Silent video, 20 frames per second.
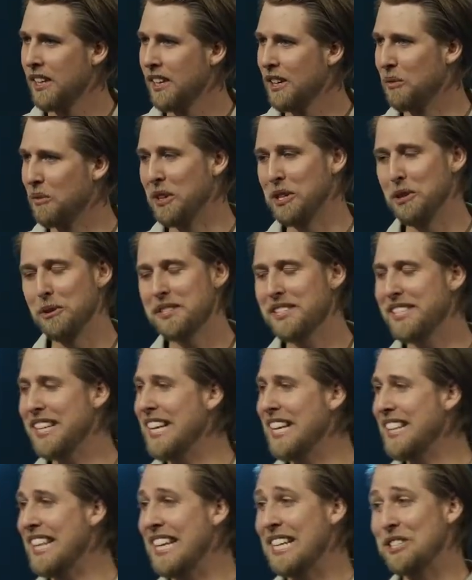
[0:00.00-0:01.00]
When you see
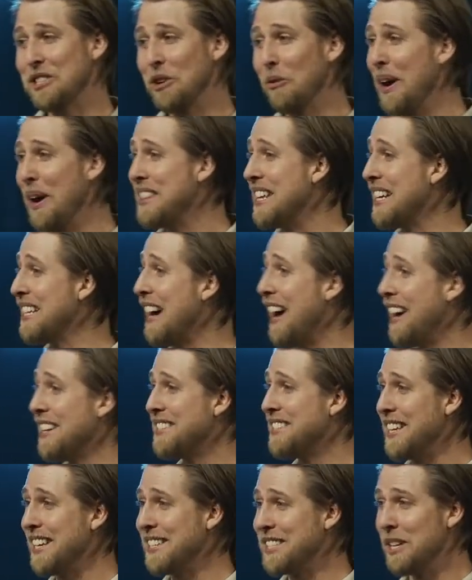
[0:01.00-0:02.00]
things the way that God
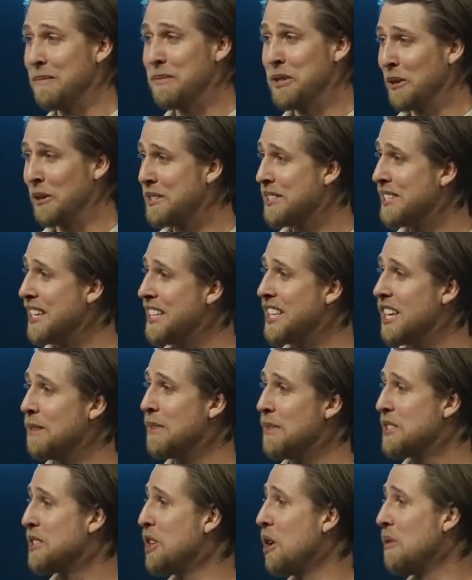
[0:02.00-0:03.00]
sees them, you'll see them as though